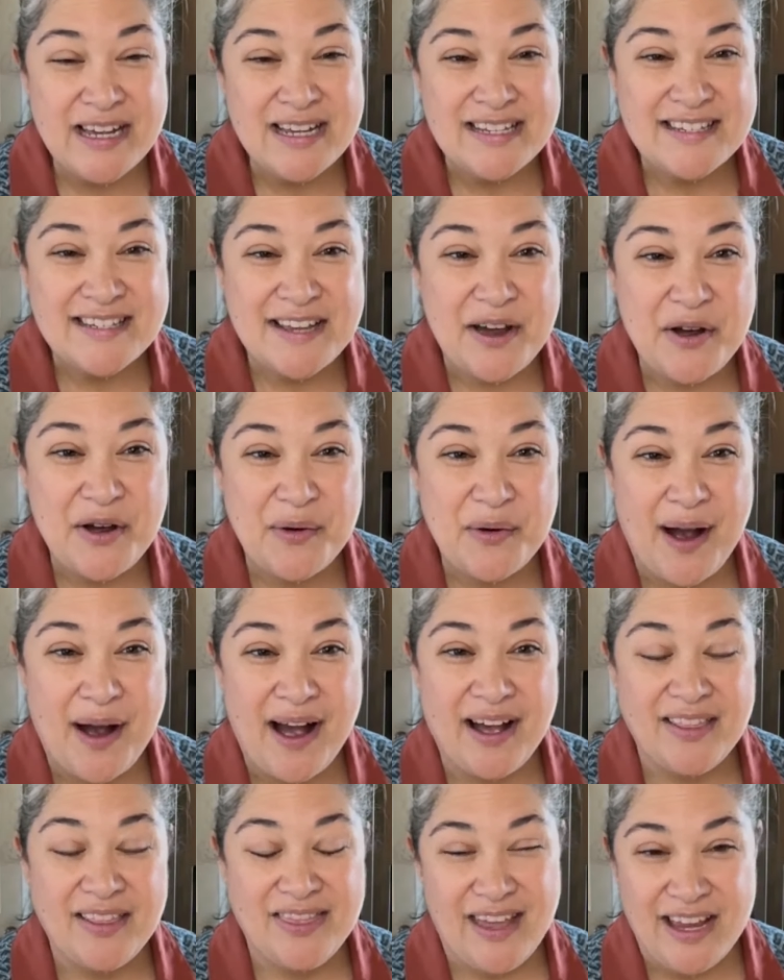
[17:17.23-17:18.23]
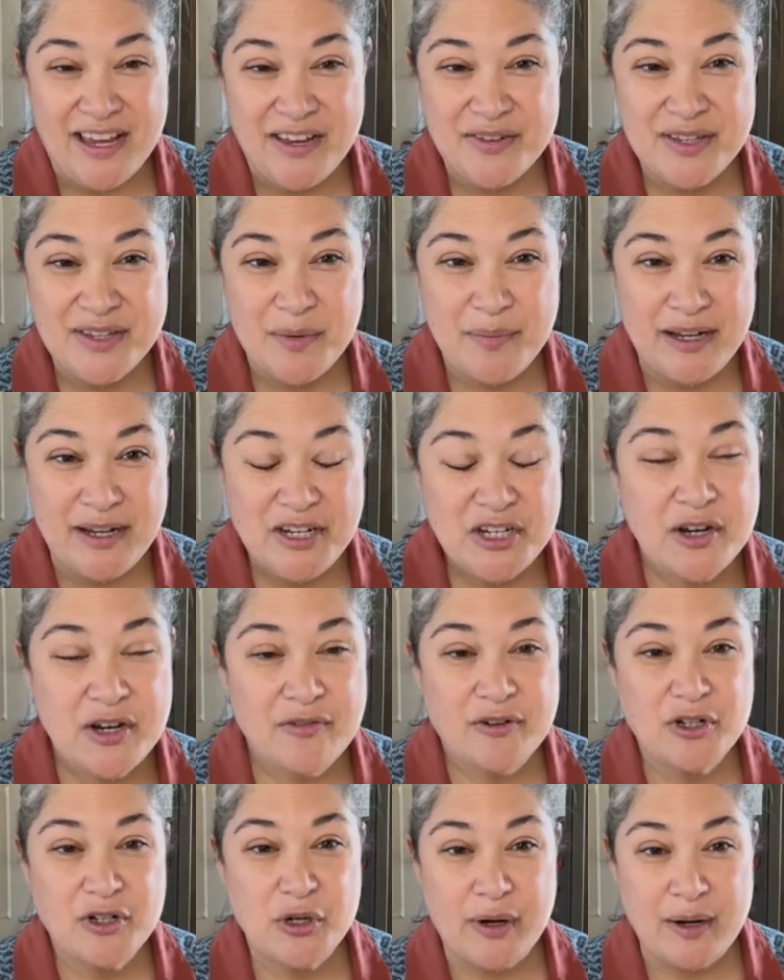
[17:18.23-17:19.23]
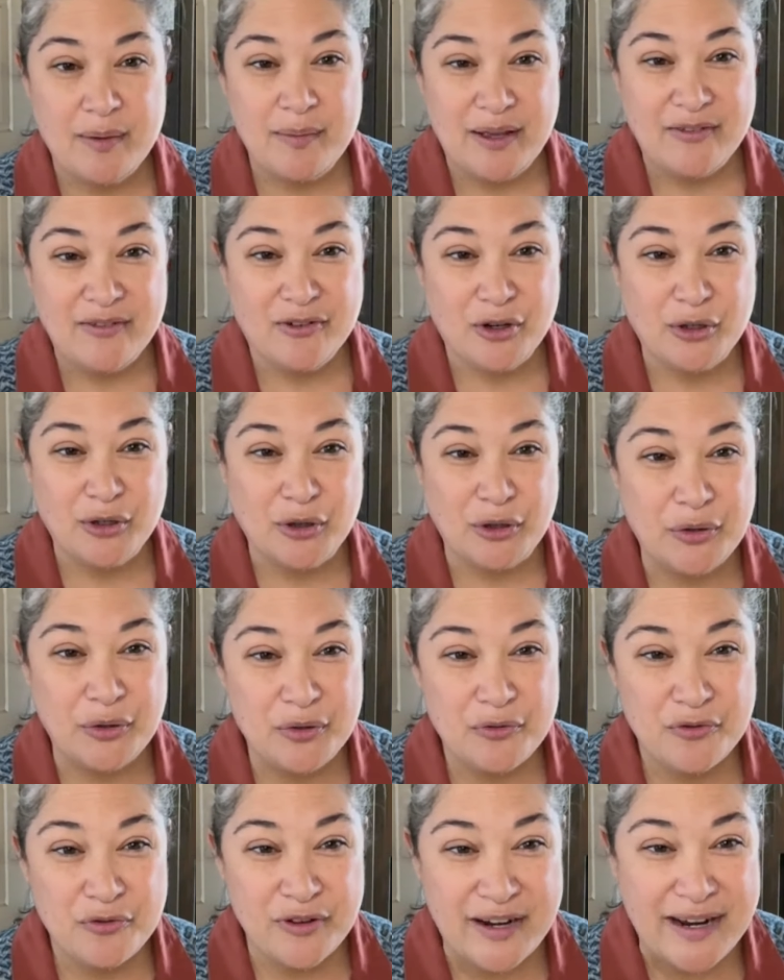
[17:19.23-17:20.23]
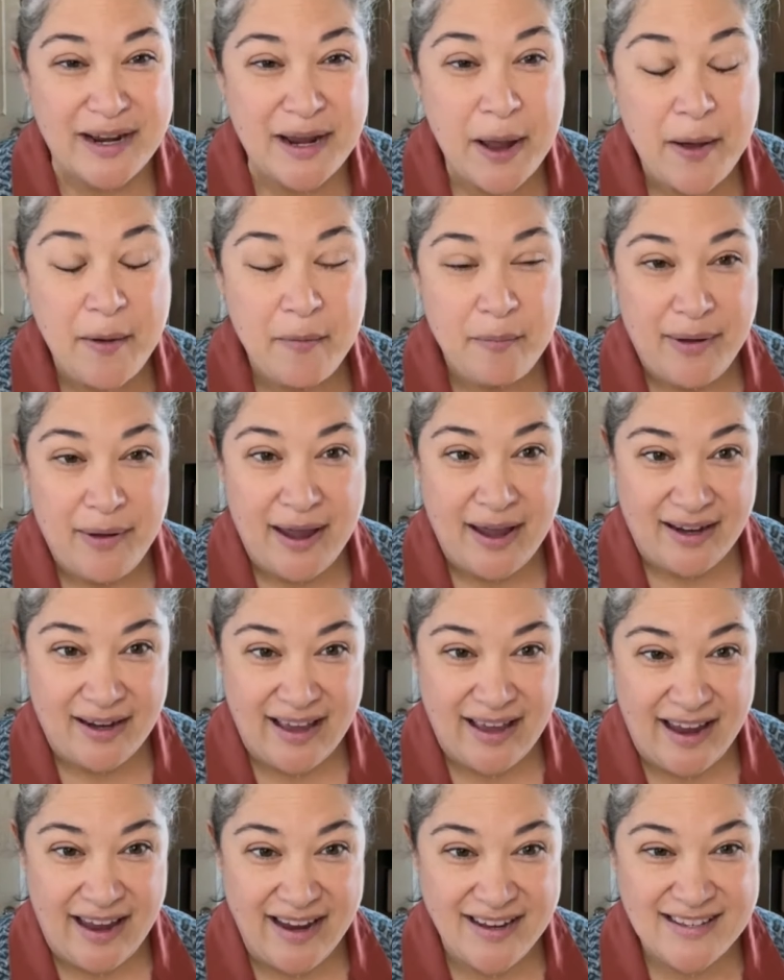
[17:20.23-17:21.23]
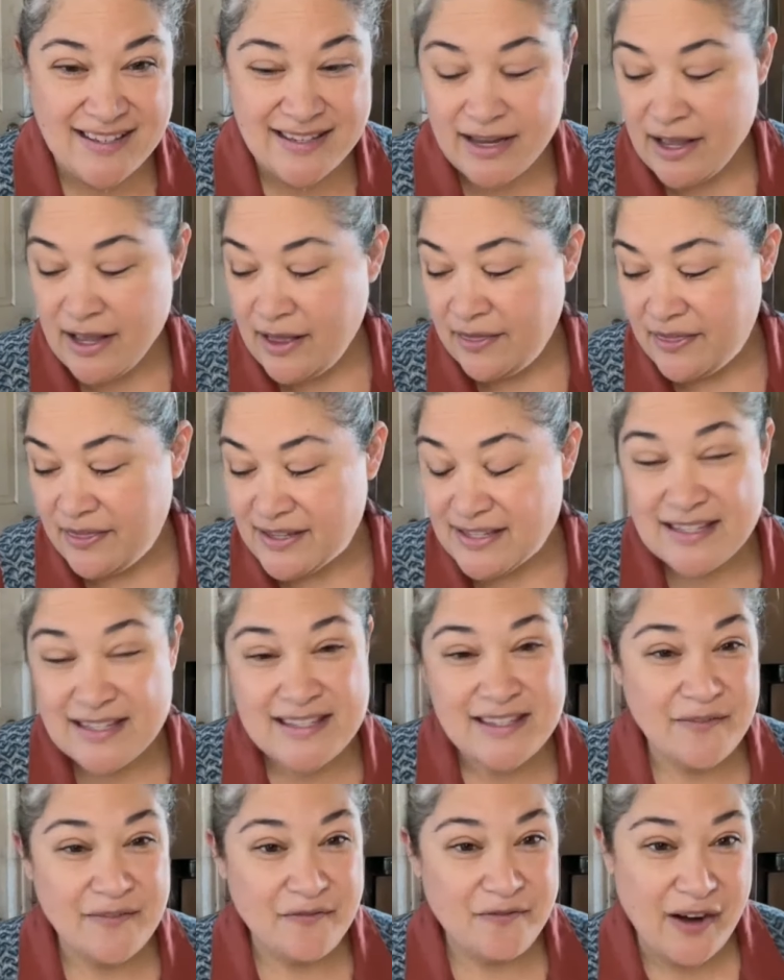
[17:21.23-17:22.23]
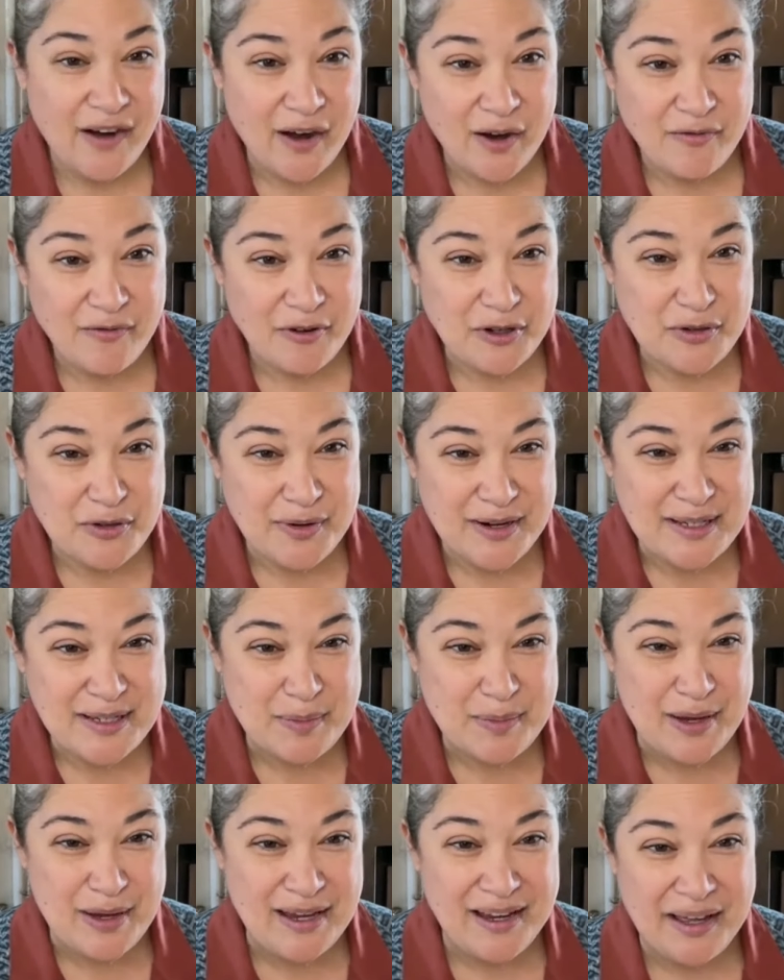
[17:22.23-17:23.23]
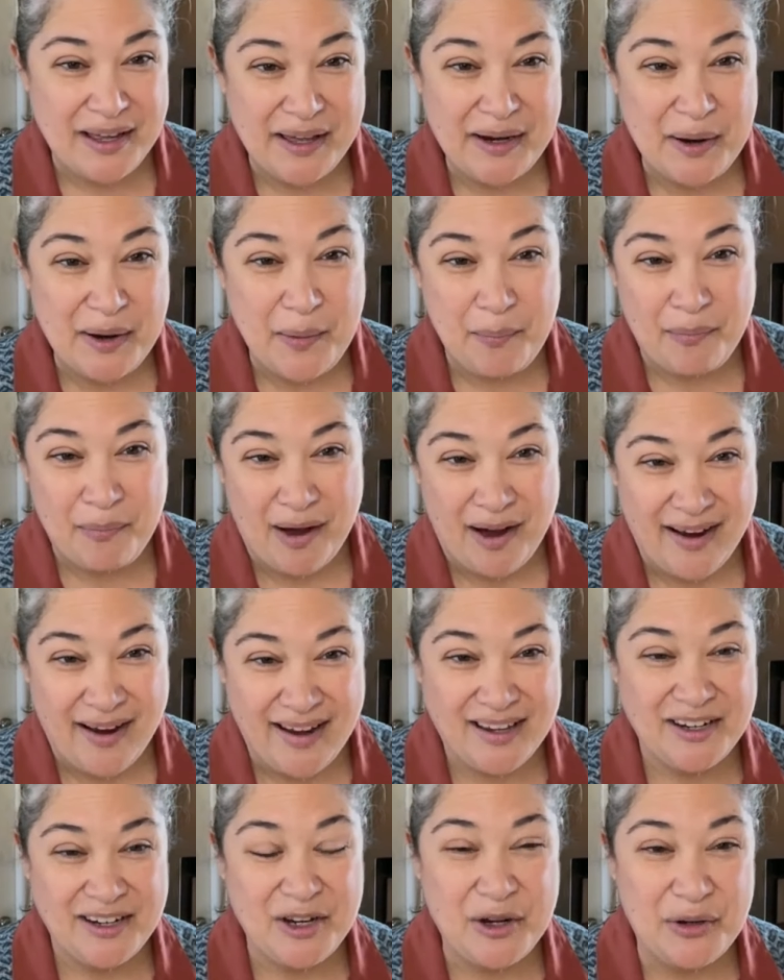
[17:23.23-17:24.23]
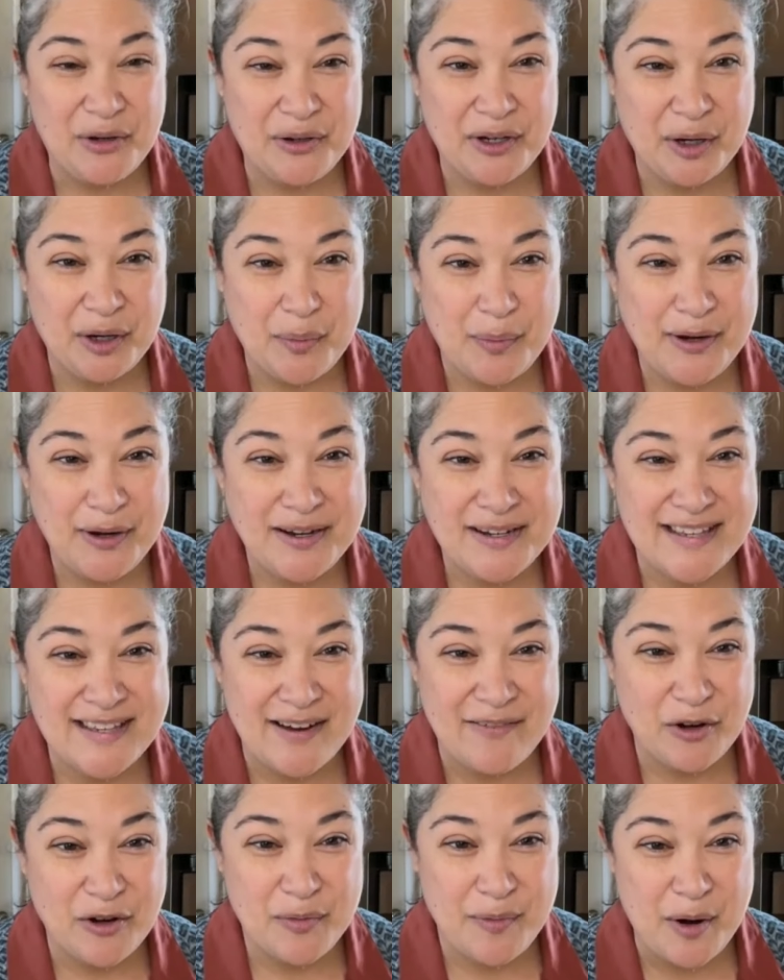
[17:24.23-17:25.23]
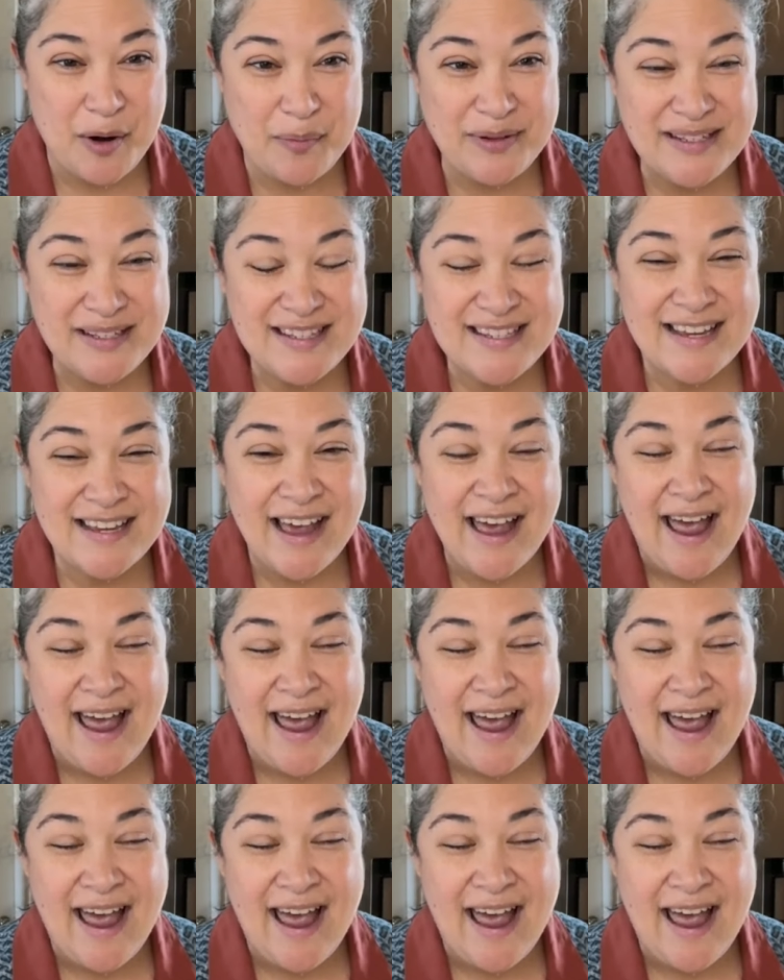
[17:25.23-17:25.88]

So thank you so much for joining me for gluten-free pancakes. This is the very first recipe in my new cookbook, Savored Moments.